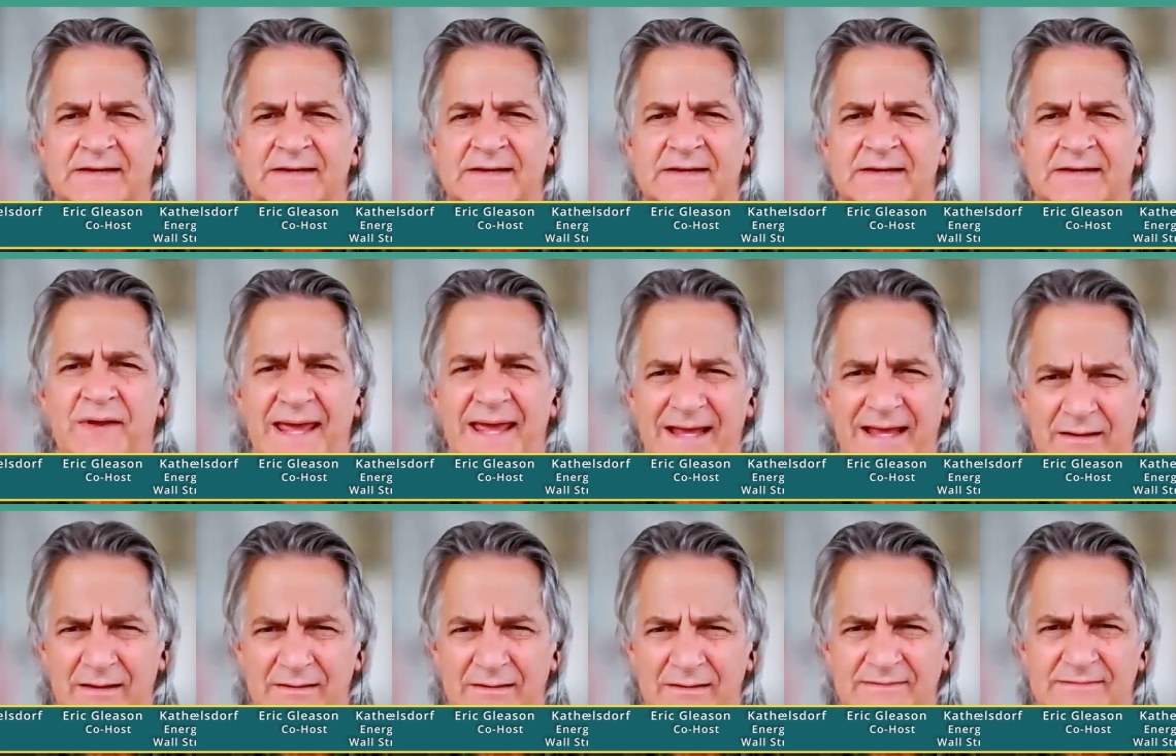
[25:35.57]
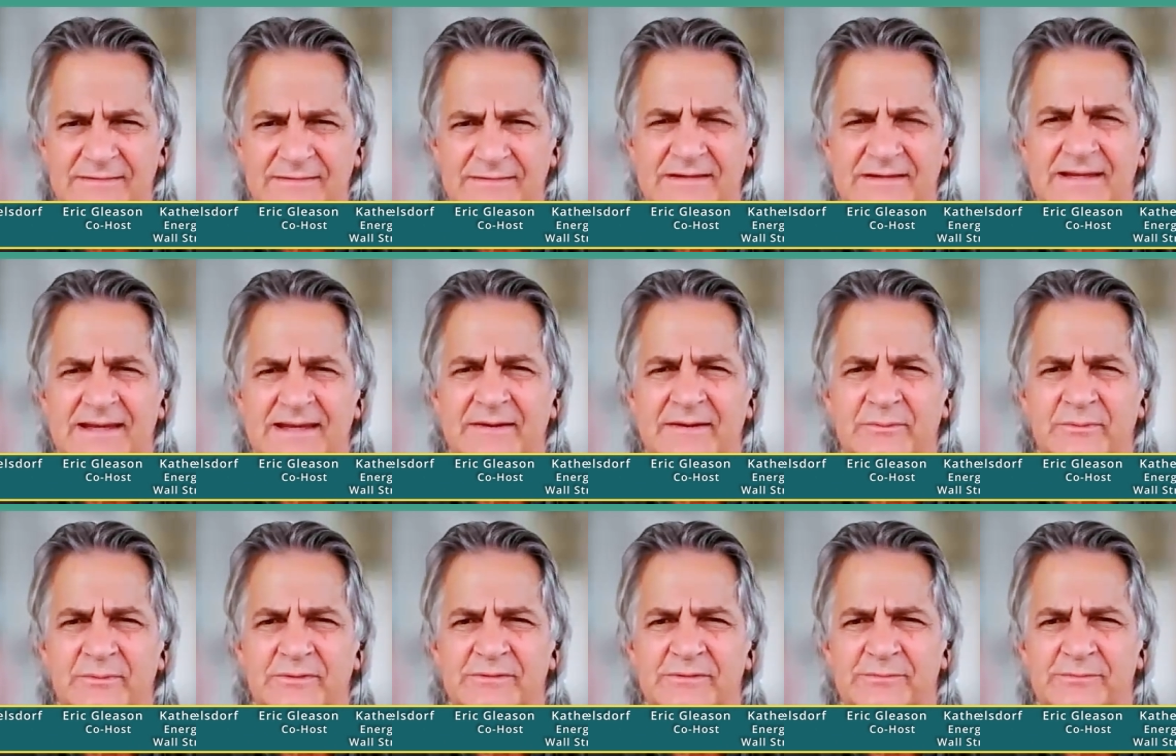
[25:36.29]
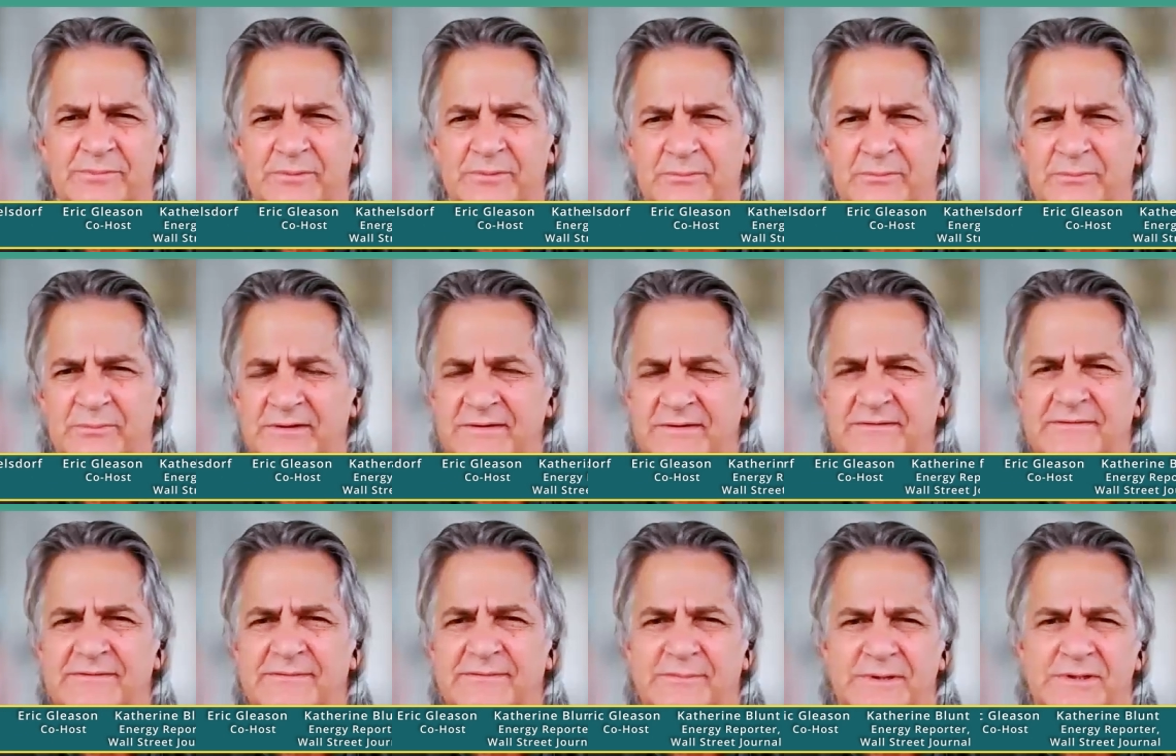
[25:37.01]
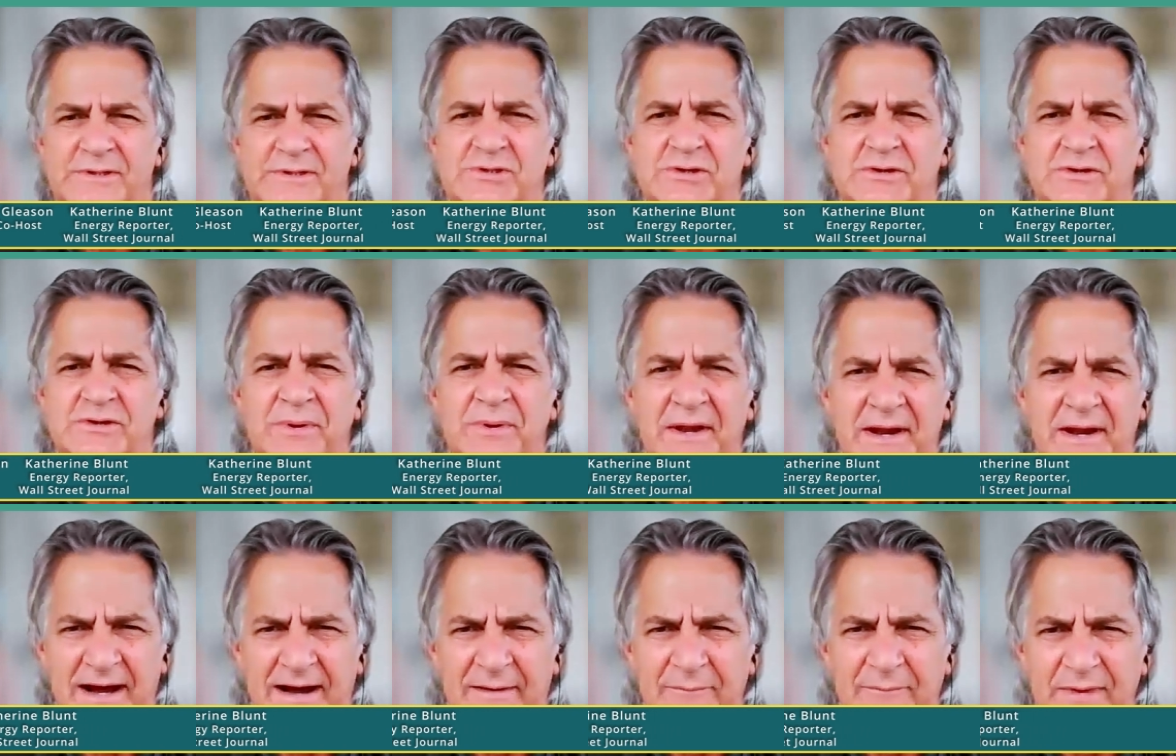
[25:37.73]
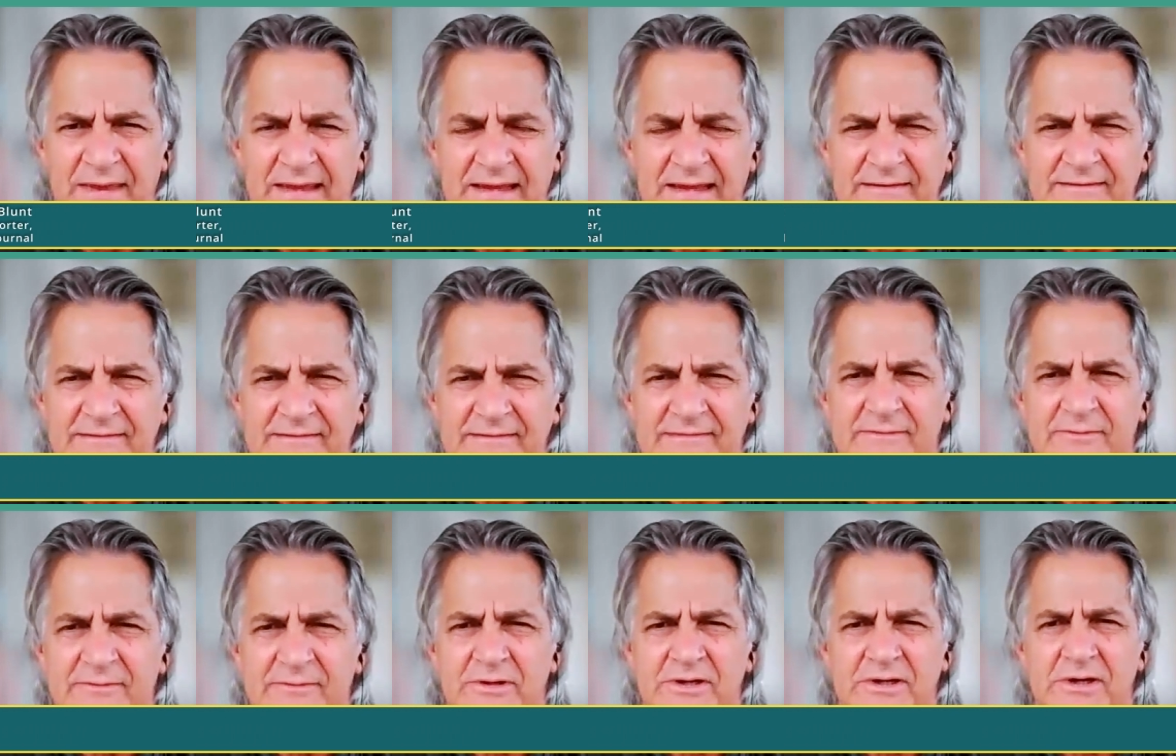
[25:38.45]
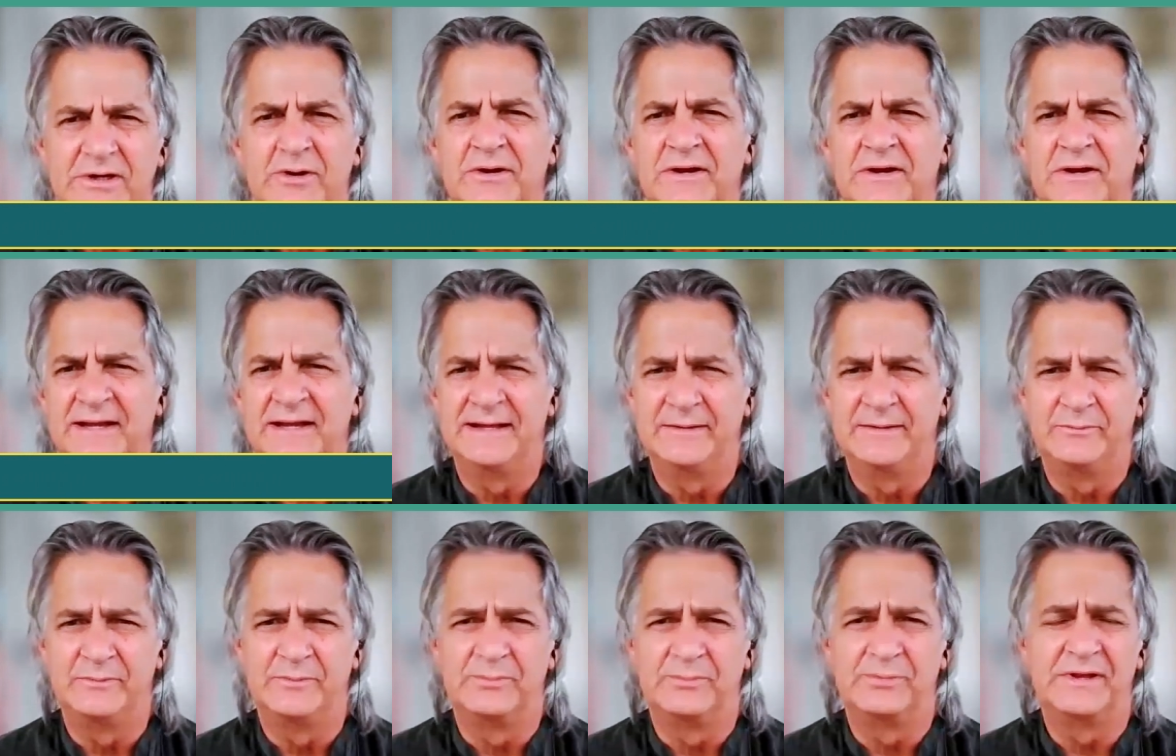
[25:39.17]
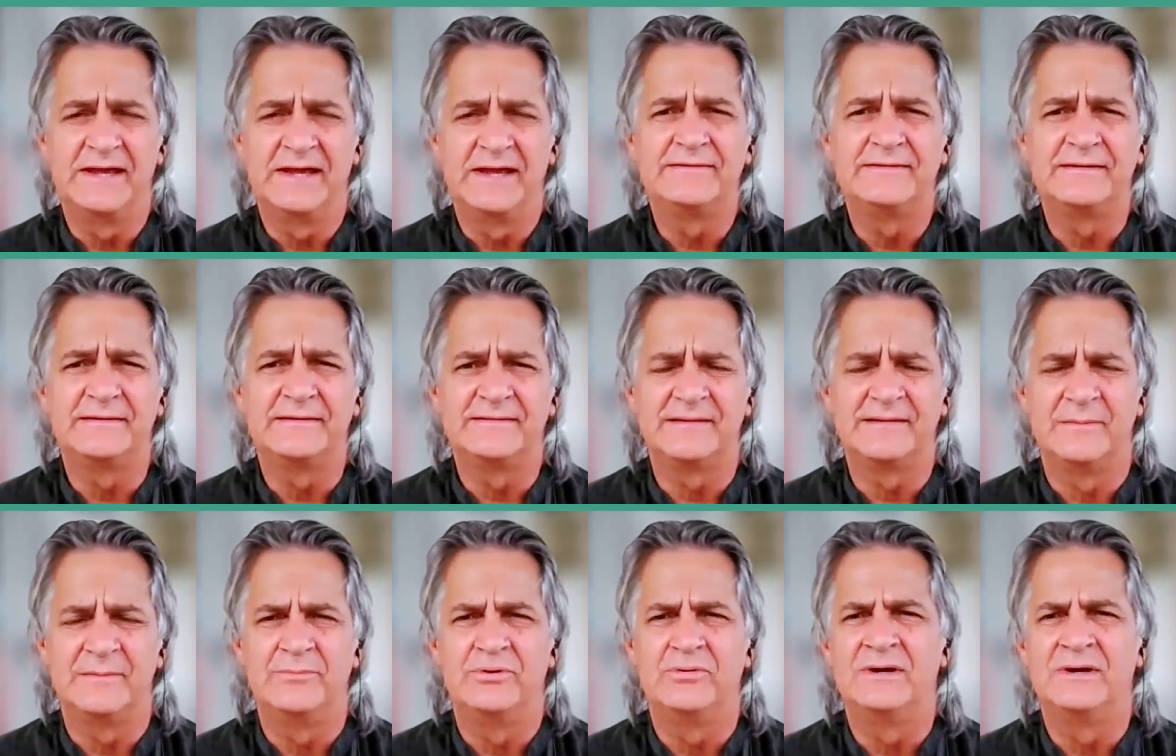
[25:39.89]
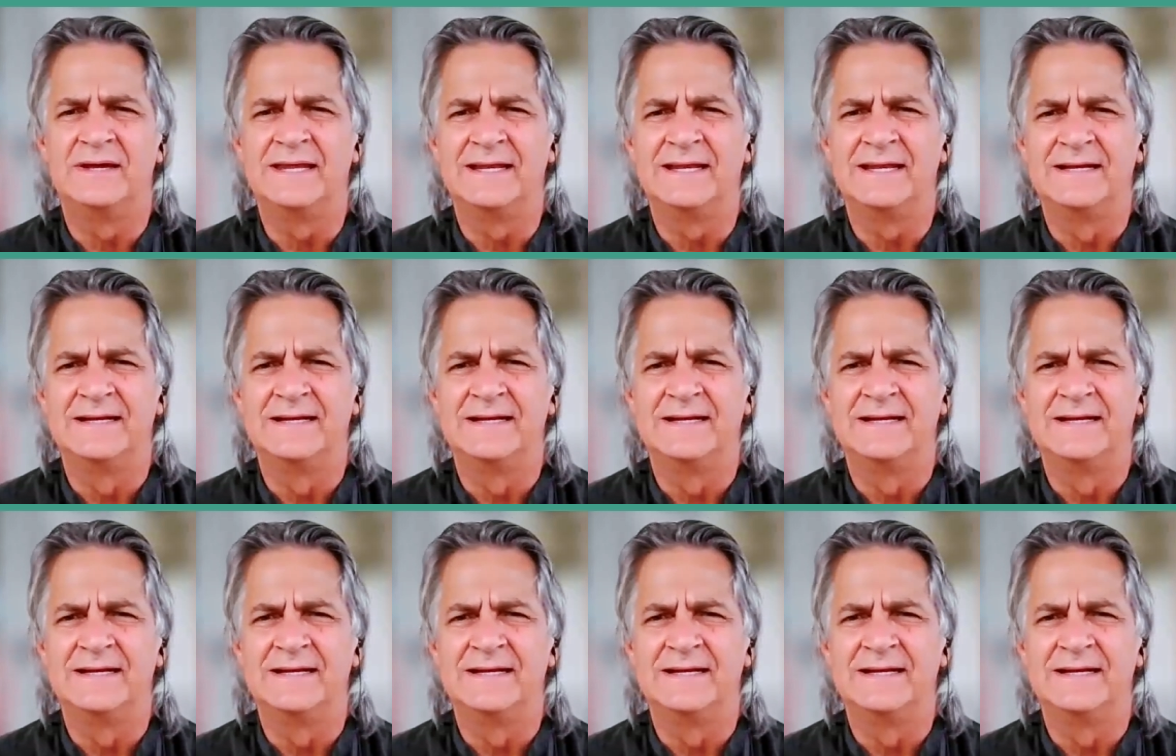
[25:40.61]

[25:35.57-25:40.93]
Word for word: failed and was was it should have been obvious or noted and placed at some point,